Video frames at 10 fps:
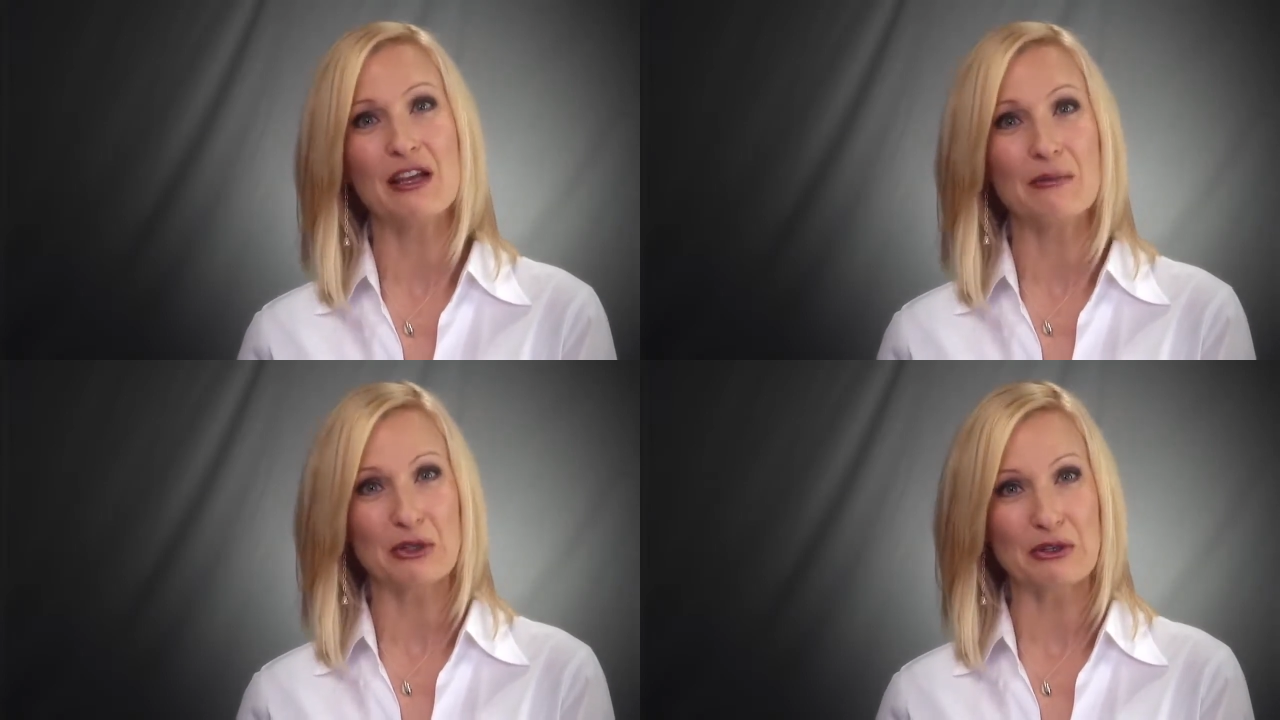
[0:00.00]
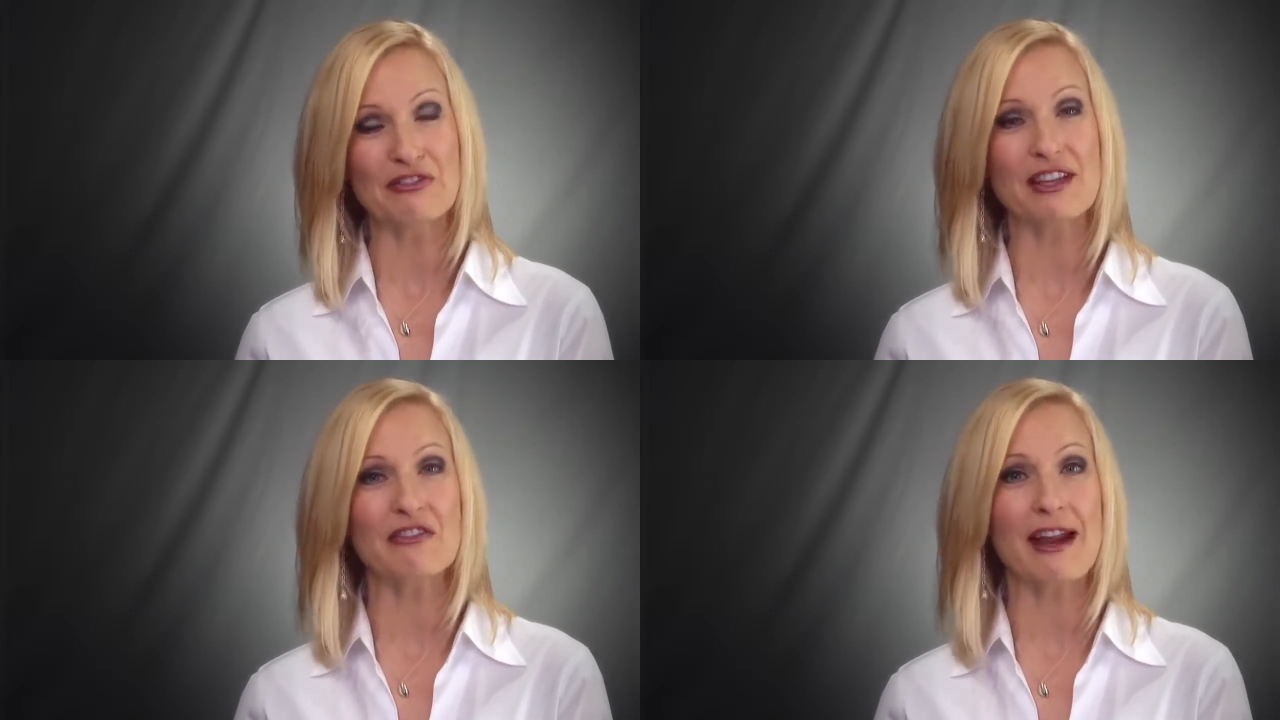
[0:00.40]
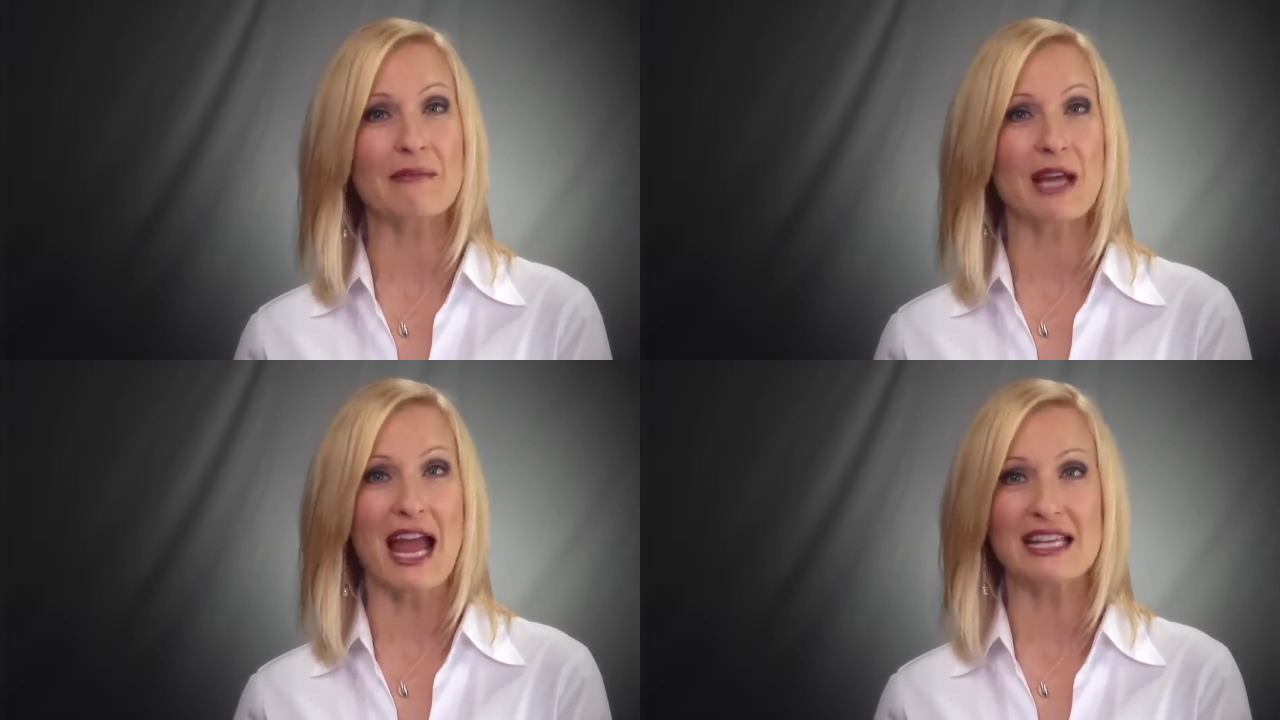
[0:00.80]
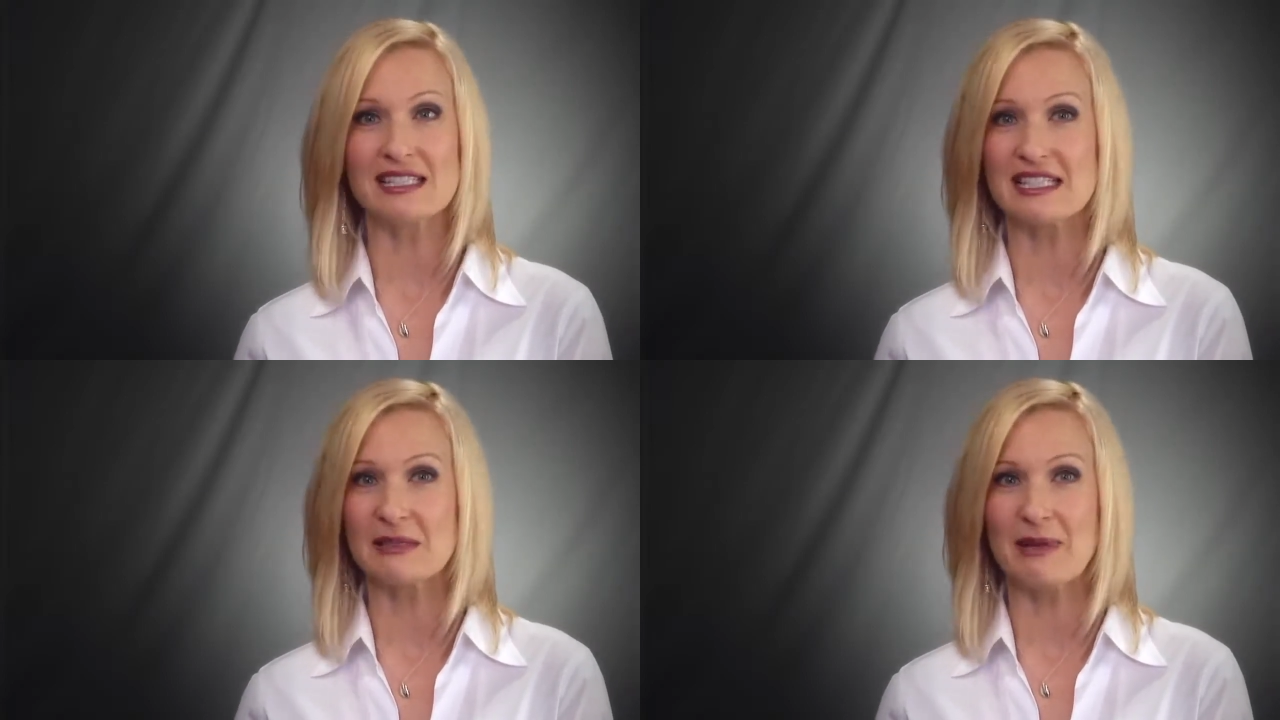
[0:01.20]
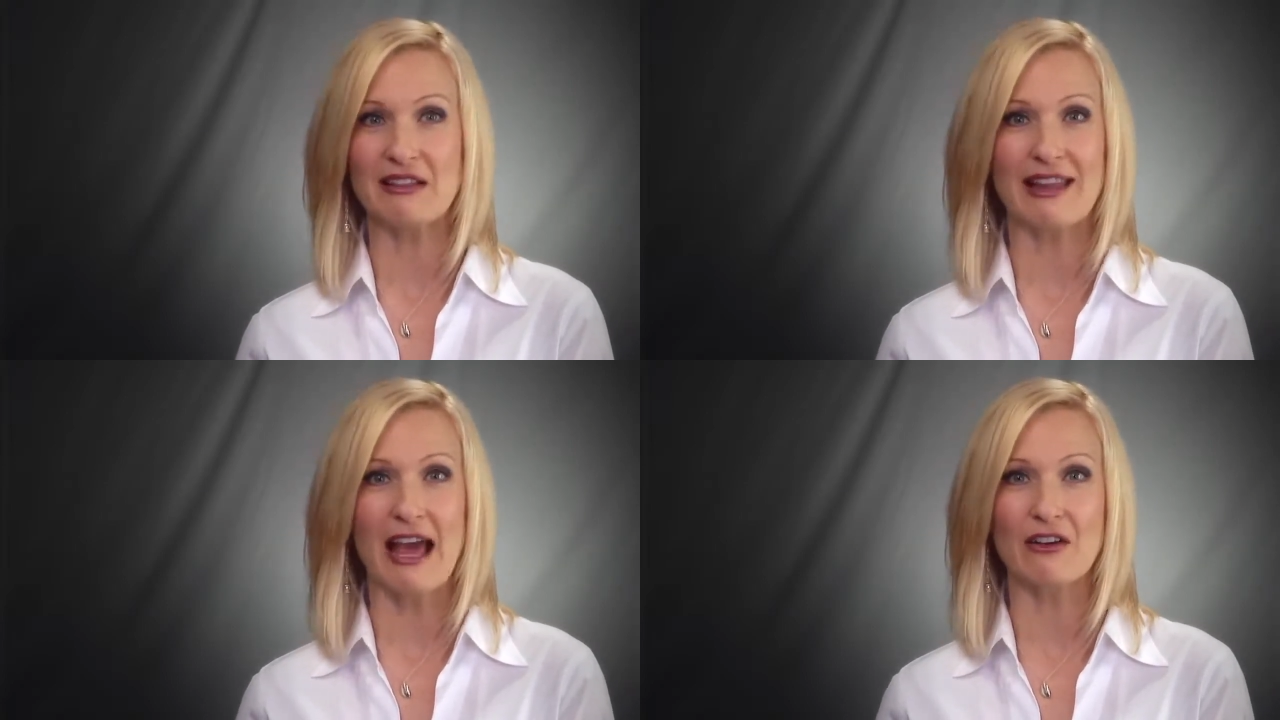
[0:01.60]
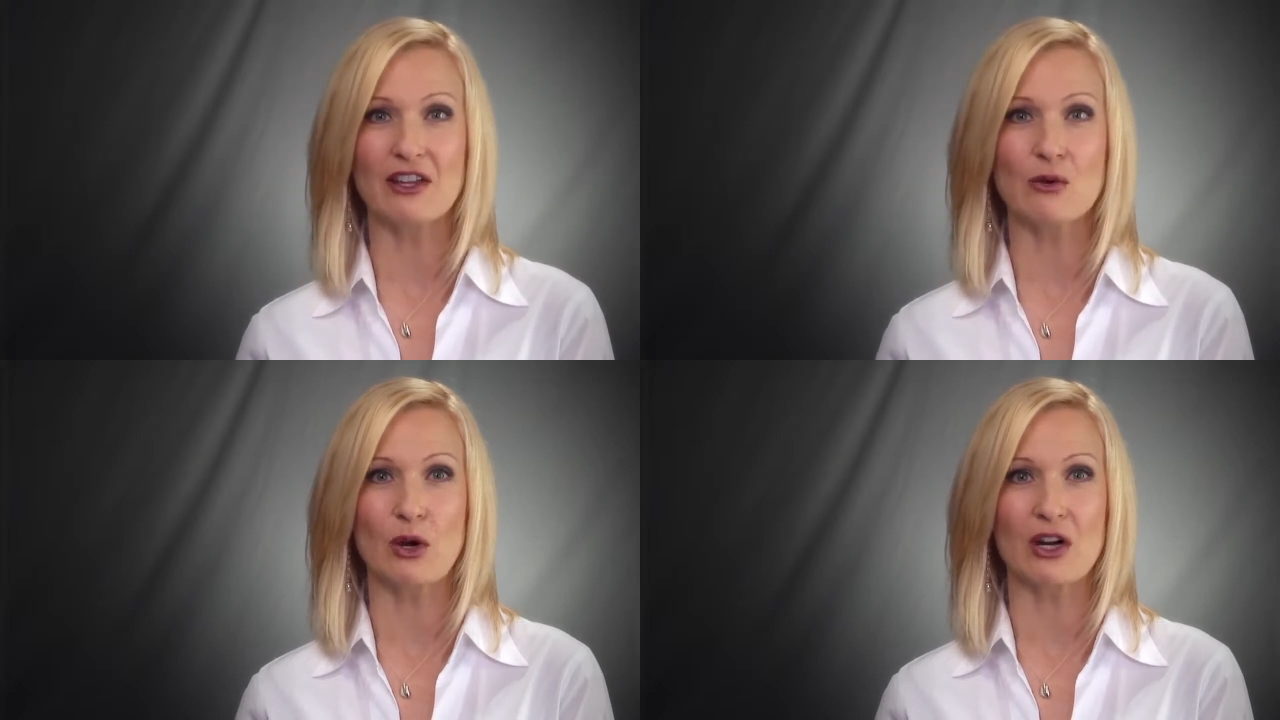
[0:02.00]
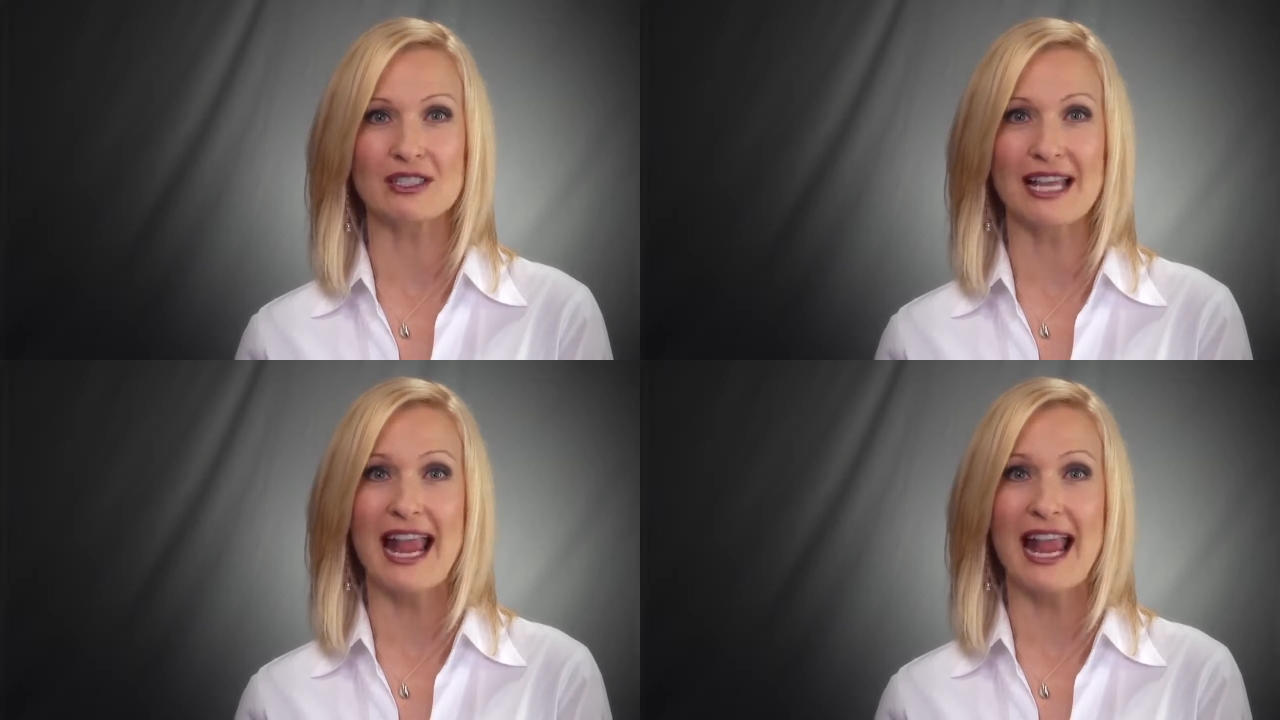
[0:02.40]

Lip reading: Beautifully framed eyes can speak louder than words